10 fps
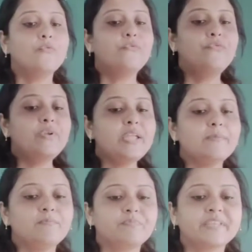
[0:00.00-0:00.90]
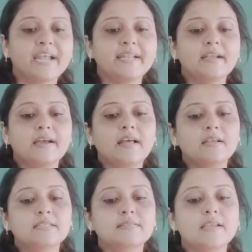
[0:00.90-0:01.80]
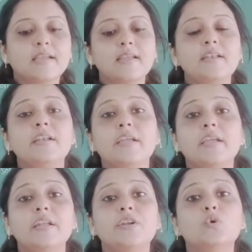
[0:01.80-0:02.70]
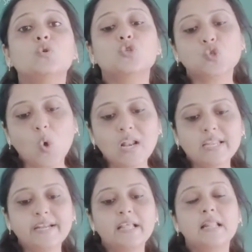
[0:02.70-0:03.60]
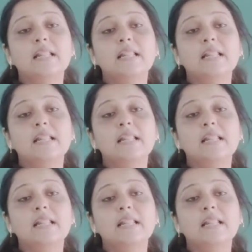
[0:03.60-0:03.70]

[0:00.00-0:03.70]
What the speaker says: We categorize into solid,